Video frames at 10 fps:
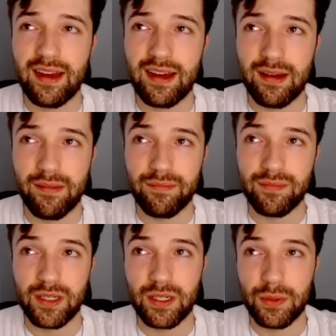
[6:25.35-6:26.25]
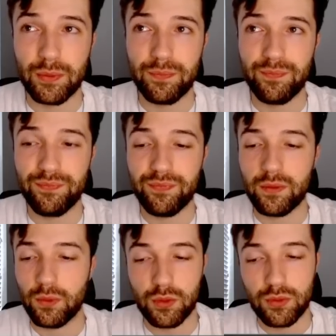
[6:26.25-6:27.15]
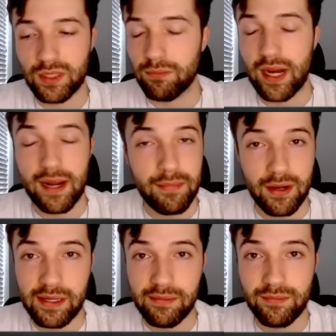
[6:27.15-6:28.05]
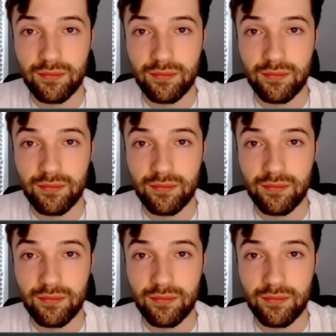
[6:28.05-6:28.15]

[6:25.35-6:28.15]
Um, you know, we're losing Bradbury.